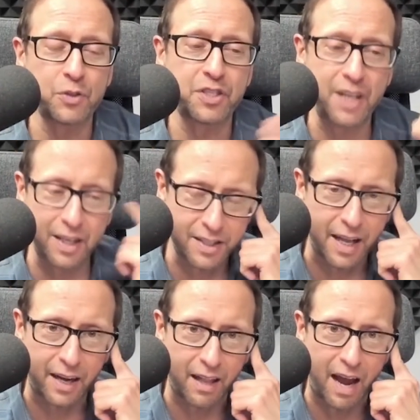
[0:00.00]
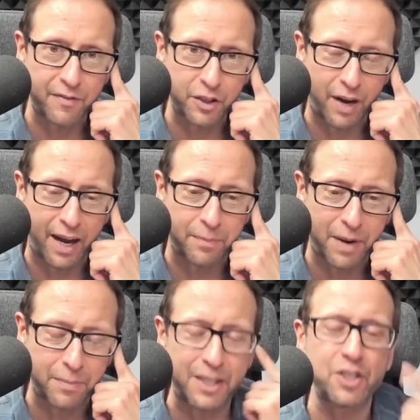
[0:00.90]
So sing Staying Alive in your head
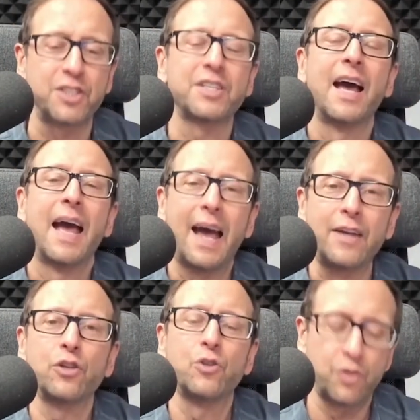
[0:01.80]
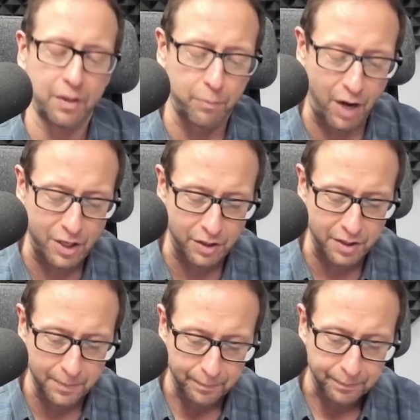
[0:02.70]
by the Bee Gees and you do the
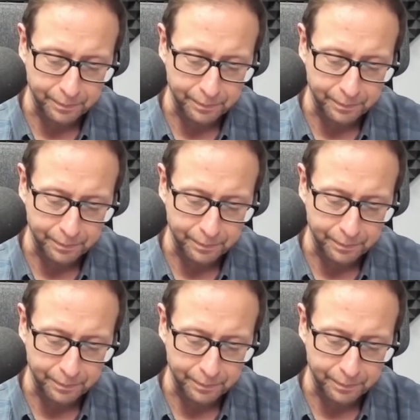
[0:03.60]
compressions.